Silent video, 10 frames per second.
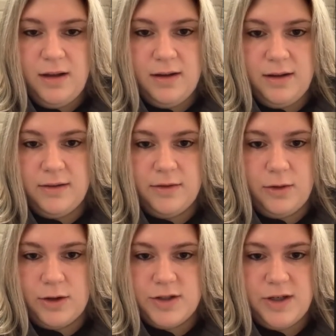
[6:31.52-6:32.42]
Of
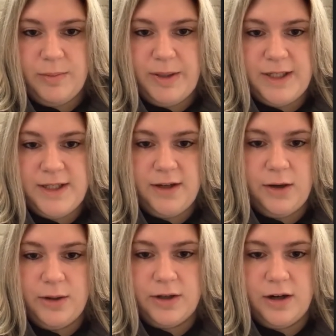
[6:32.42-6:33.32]
course, your
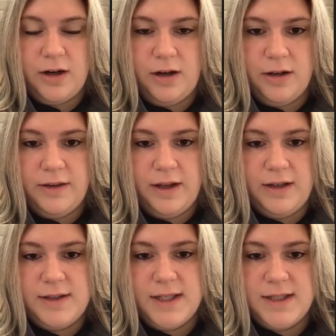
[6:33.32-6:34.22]
PTO accrual, and
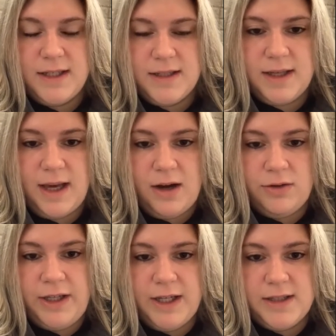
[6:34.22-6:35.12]
then since it's
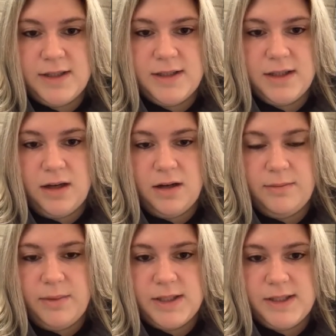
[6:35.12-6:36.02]
county, it's
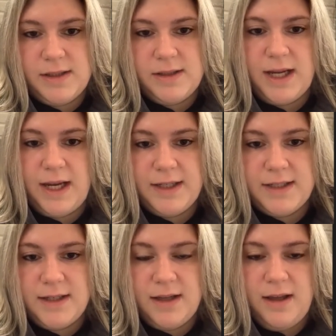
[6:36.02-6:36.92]
a
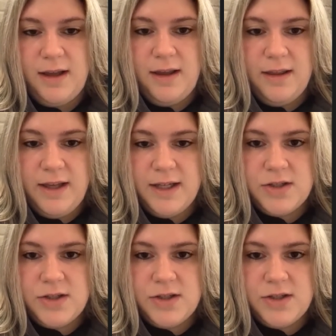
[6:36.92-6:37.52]
state thing.